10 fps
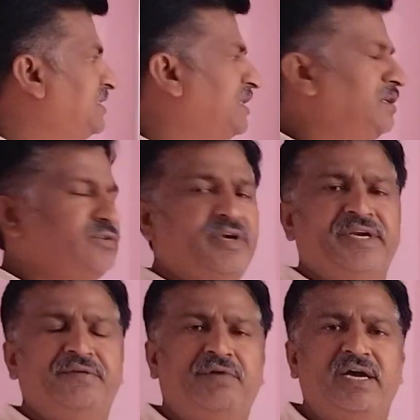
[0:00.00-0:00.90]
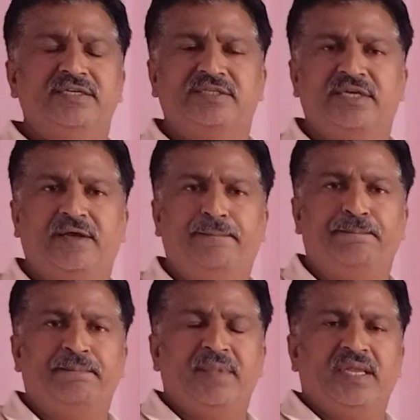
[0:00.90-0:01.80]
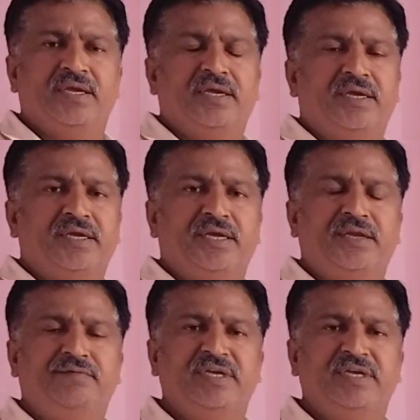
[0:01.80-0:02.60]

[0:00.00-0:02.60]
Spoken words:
is also a device in